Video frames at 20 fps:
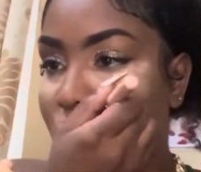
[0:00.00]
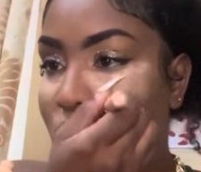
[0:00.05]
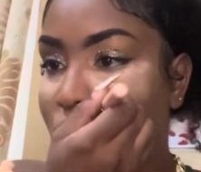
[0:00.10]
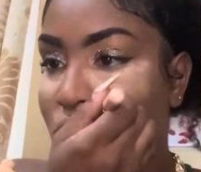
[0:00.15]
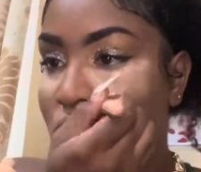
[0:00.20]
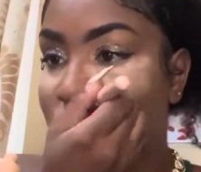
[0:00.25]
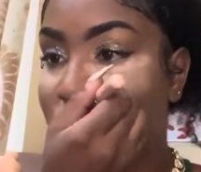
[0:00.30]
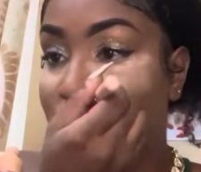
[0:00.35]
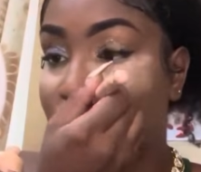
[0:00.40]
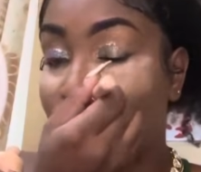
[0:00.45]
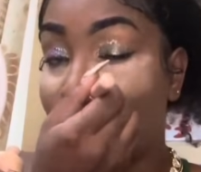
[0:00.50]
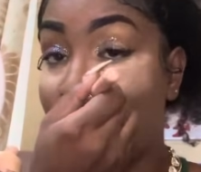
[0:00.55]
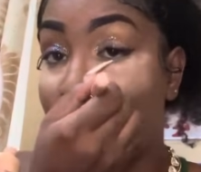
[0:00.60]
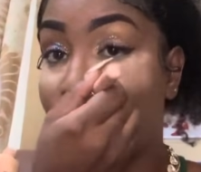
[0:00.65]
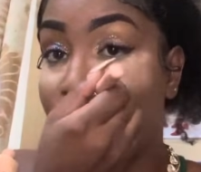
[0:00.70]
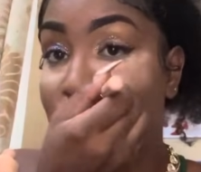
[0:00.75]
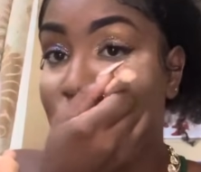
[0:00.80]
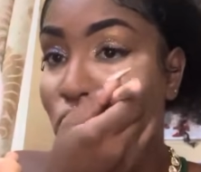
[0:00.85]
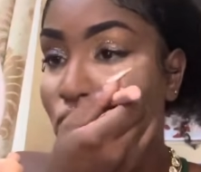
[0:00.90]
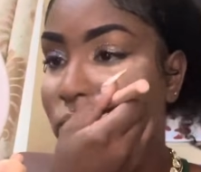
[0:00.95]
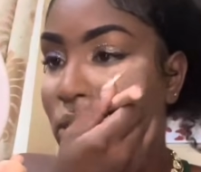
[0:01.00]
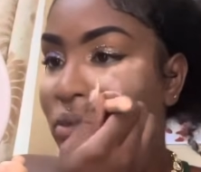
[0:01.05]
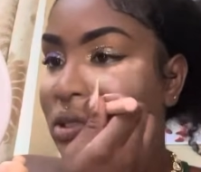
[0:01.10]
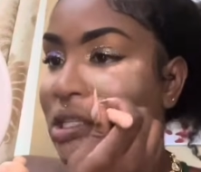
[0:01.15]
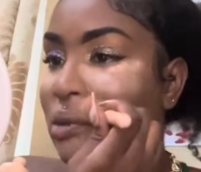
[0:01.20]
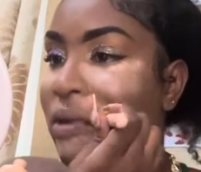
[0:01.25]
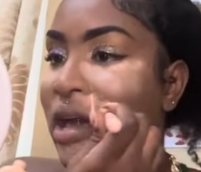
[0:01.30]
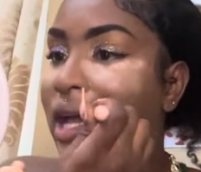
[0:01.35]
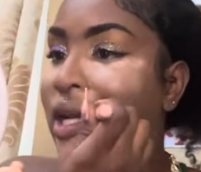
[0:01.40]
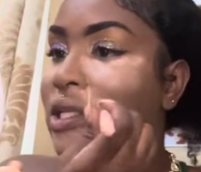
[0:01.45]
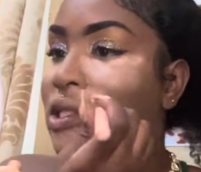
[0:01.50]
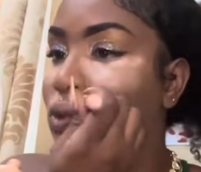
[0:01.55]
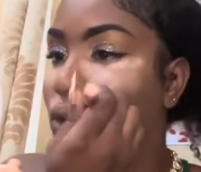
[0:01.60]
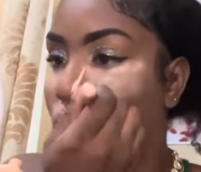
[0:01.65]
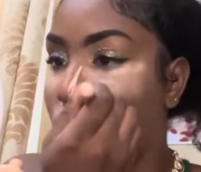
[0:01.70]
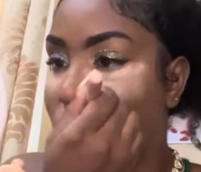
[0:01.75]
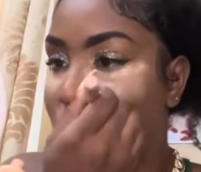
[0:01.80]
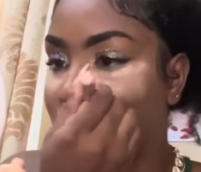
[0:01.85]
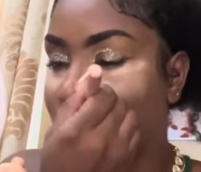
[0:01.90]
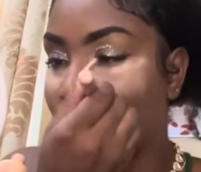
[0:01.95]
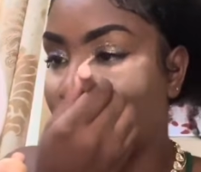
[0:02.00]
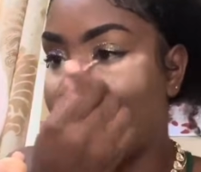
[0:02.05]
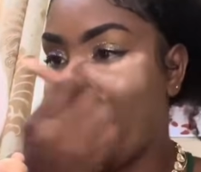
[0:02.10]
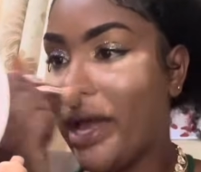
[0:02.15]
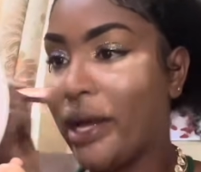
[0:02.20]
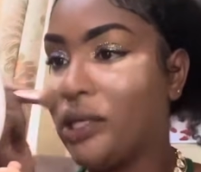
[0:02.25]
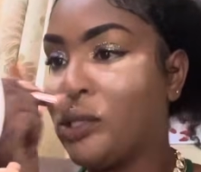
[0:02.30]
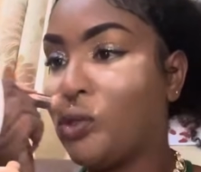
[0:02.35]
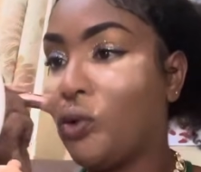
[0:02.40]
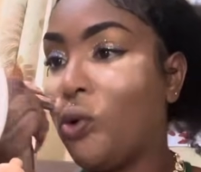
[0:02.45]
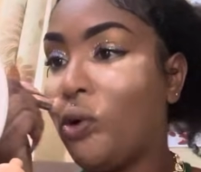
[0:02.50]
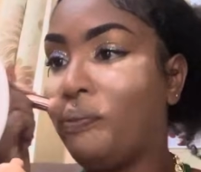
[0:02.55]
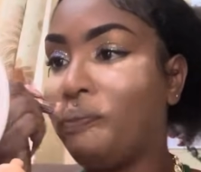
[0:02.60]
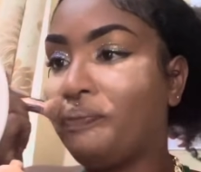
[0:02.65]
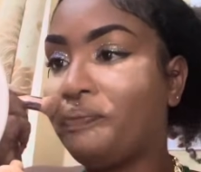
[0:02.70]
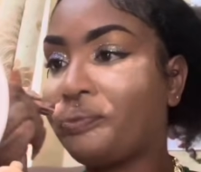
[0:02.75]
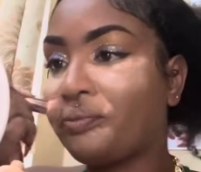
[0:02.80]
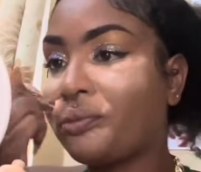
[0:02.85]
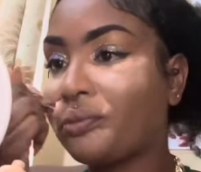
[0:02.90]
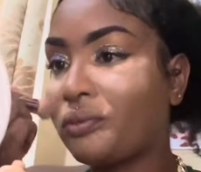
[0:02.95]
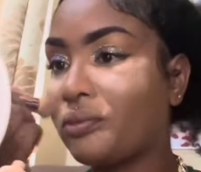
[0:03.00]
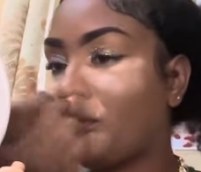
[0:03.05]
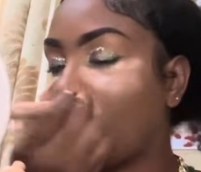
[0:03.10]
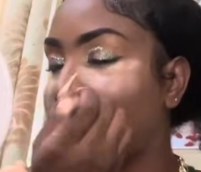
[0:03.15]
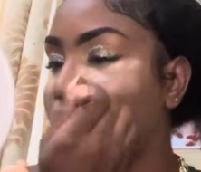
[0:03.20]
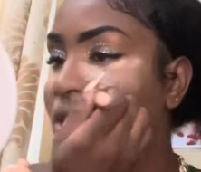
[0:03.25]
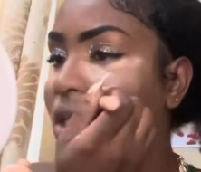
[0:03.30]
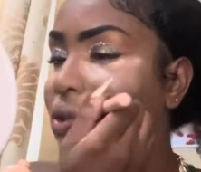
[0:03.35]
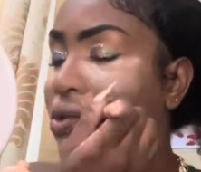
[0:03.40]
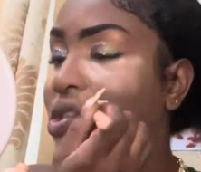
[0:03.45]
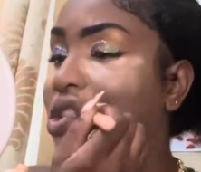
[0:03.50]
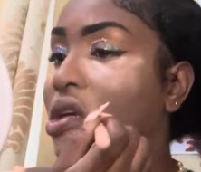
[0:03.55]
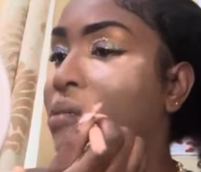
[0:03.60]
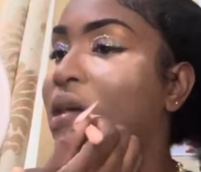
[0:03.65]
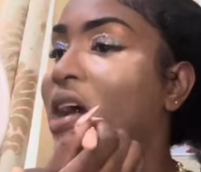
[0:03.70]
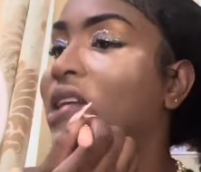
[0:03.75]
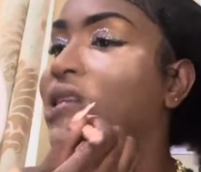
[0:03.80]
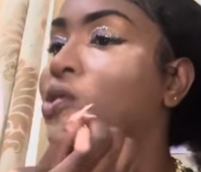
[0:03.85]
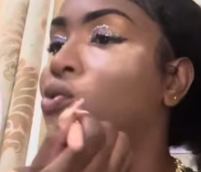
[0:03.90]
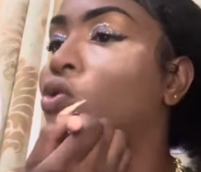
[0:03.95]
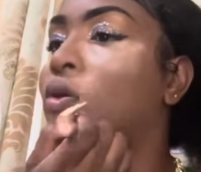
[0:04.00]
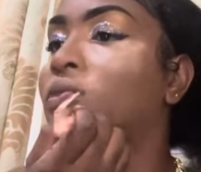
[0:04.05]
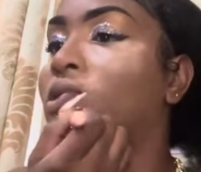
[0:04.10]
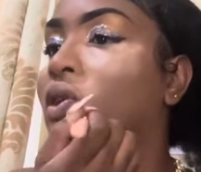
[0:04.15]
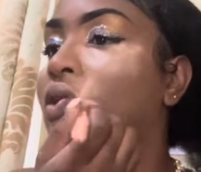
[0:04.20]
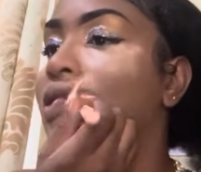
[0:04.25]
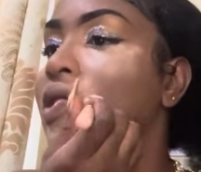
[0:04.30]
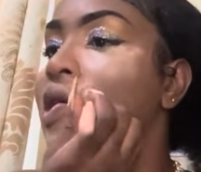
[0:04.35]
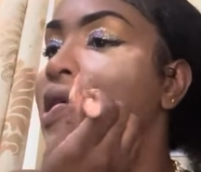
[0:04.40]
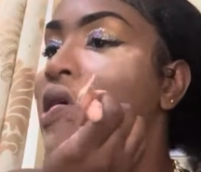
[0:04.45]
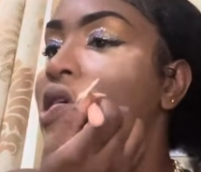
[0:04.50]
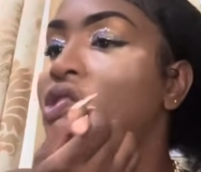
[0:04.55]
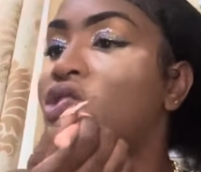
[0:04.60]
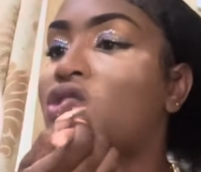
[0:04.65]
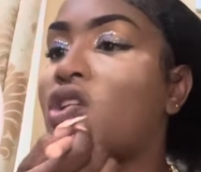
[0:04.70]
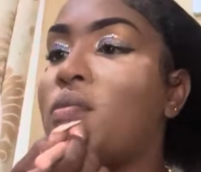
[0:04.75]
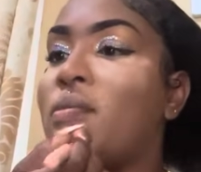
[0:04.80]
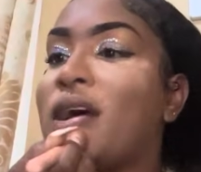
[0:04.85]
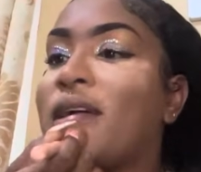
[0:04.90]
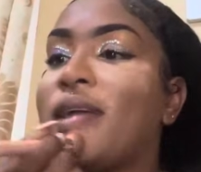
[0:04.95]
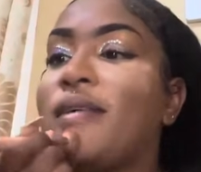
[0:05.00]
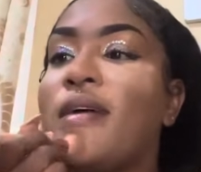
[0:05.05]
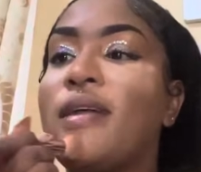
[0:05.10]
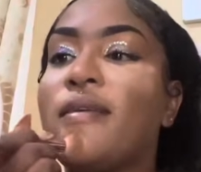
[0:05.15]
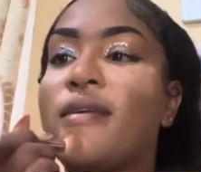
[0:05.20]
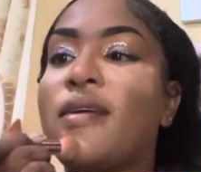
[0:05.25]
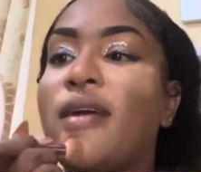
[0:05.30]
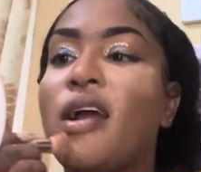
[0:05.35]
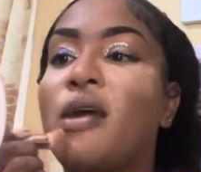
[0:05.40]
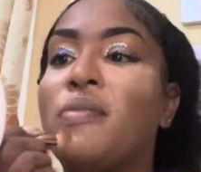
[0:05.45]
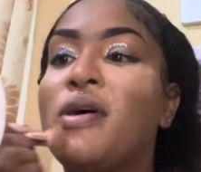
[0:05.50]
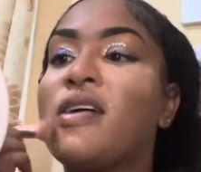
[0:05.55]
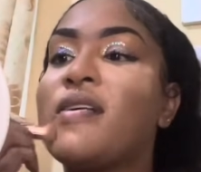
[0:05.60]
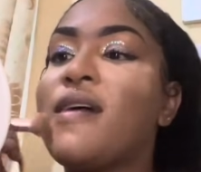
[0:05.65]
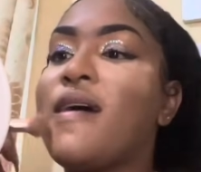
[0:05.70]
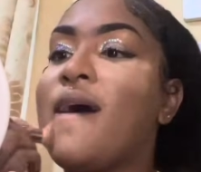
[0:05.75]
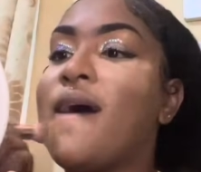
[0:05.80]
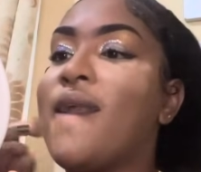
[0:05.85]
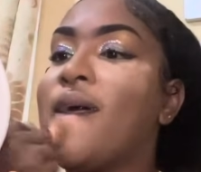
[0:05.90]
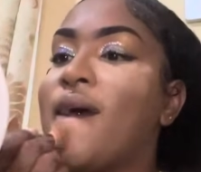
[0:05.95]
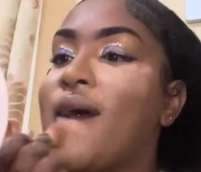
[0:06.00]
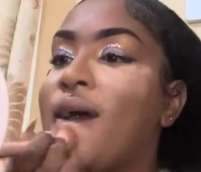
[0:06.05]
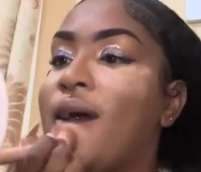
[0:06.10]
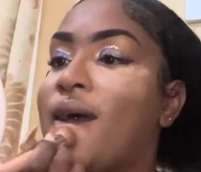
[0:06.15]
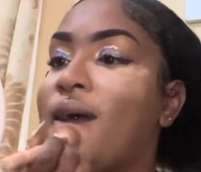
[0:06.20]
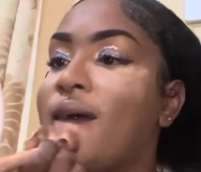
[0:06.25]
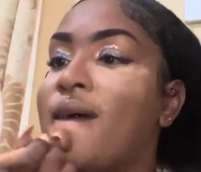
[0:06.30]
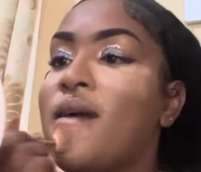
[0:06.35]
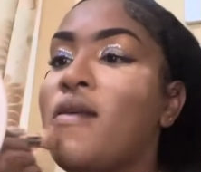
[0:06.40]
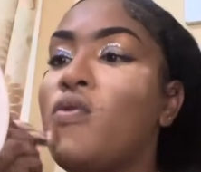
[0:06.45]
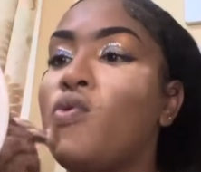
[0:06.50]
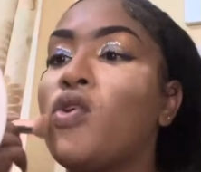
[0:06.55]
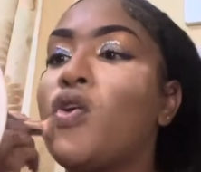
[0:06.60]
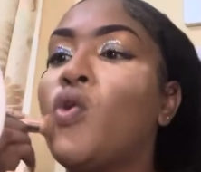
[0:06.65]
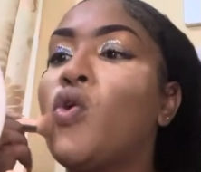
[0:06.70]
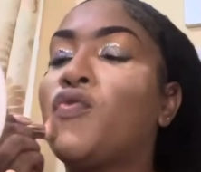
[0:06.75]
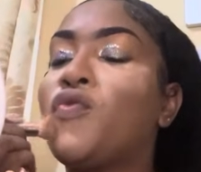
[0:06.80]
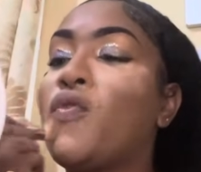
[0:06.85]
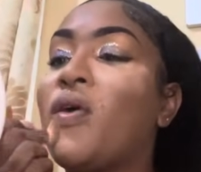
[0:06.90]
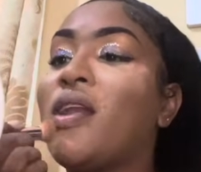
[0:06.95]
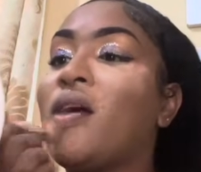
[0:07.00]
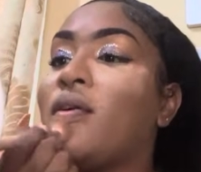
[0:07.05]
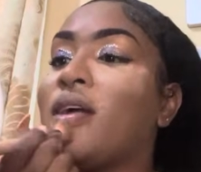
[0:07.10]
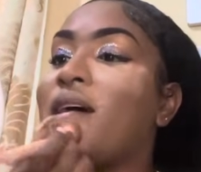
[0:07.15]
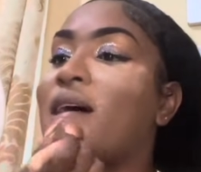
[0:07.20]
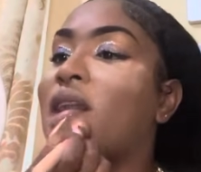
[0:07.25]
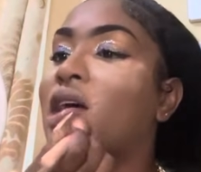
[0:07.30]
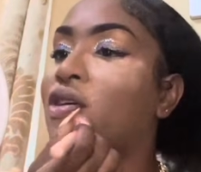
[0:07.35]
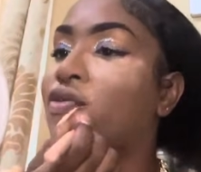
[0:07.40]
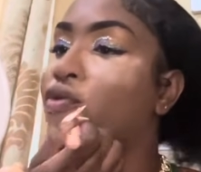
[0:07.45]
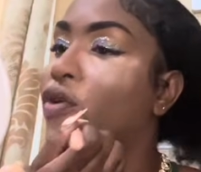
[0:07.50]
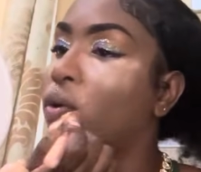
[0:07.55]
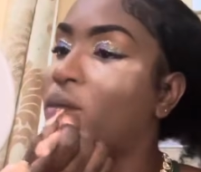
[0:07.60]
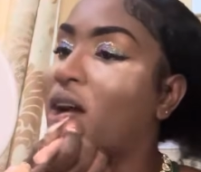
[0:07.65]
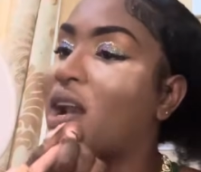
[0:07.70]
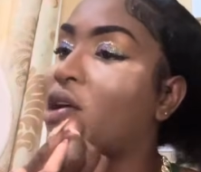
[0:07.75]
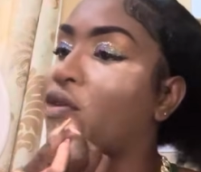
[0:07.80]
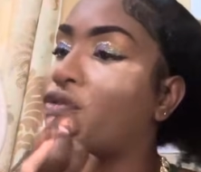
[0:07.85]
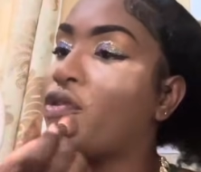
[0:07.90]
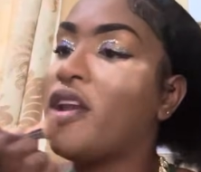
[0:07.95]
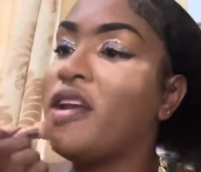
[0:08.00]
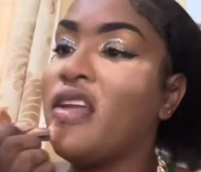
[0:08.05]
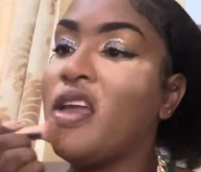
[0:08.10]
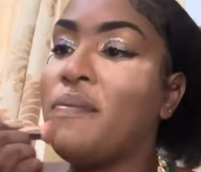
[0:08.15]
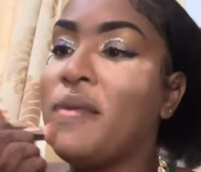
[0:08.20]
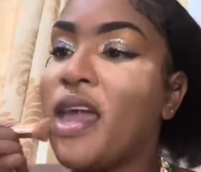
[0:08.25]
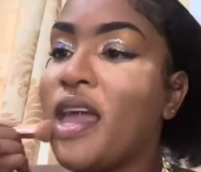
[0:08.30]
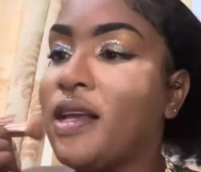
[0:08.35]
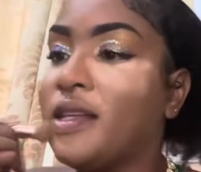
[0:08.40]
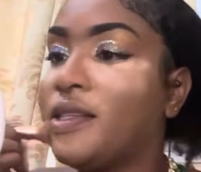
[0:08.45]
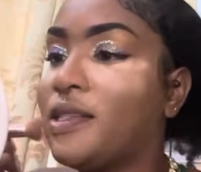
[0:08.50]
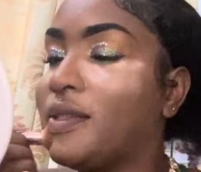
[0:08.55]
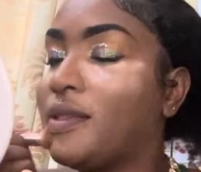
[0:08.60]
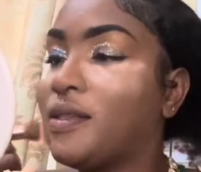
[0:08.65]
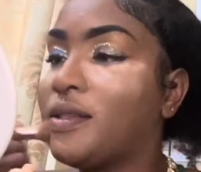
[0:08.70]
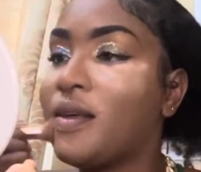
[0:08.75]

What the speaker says: she said she wants one soup. I say, buy the soup. She go buy the soup. So she go buy the soup now. She come back in the car back and we go look for one of our other friend named S.